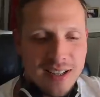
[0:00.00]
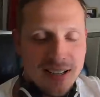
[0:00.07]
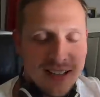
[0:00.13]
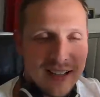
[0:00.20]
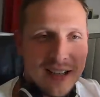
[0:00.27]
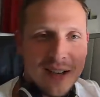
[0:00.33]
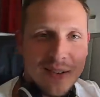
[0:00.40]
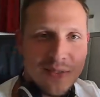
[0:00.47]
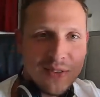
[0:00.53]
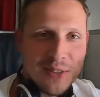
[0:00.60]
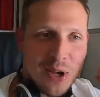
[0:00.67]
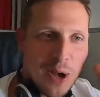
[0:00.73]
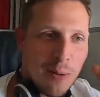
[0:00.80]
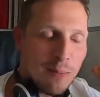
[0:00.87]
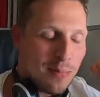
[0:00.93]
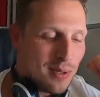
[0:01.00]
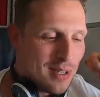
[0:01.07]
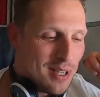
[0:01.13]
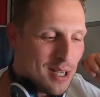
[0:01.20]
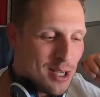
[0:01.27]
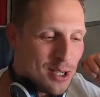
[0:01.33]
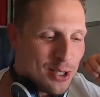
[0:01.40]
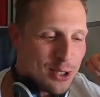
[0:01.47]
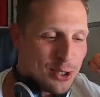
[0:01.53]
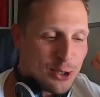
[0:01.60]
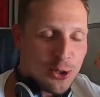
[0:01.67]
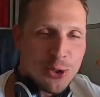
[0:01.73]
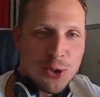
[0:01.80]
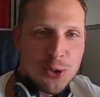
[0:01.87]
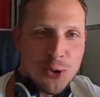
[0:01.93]
it lives up
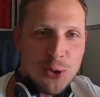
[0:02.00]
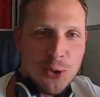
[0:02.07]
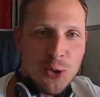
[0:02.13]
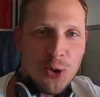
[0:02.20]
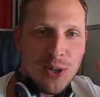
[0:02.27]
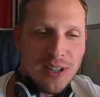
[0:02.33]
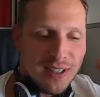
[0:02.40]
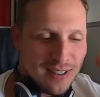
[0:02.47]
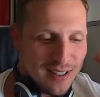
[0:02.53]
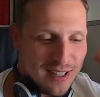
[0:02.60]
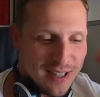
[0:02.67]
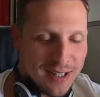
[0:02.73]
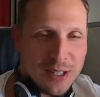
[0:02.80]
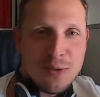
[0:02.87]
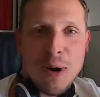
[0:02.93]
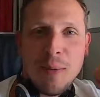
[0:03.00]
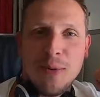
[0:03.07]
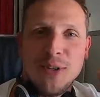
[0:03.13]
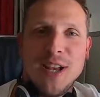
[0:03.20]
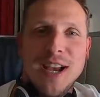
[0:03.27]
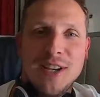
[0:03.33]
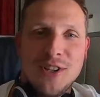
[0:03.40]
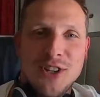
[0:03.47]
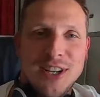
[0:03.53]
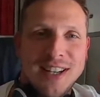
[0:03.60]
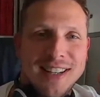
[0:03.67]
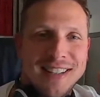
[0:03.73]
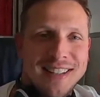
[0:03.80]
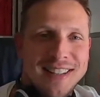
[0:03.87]
to its reputation.